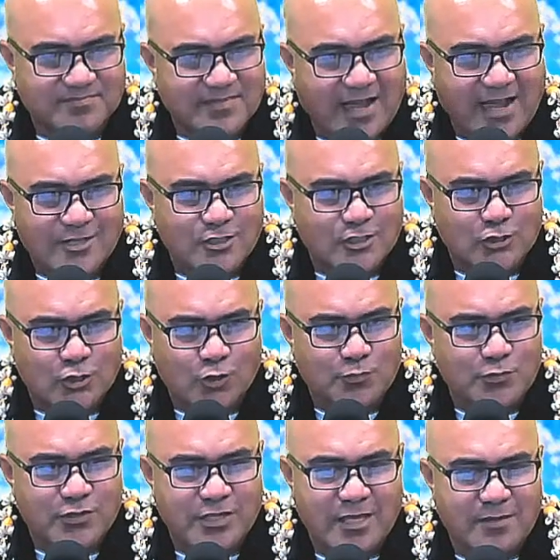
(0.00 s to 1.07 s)
I just hope
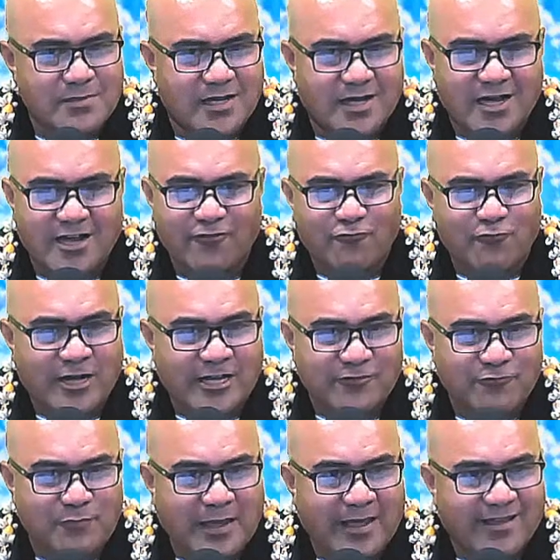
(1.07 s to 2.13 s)
you give me a high
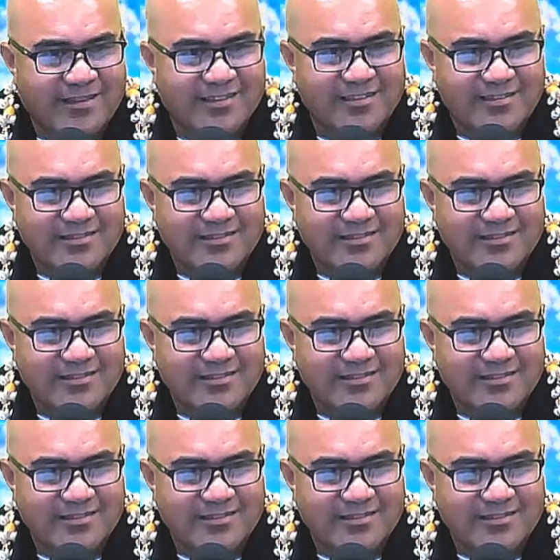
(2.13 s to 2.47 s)
five back.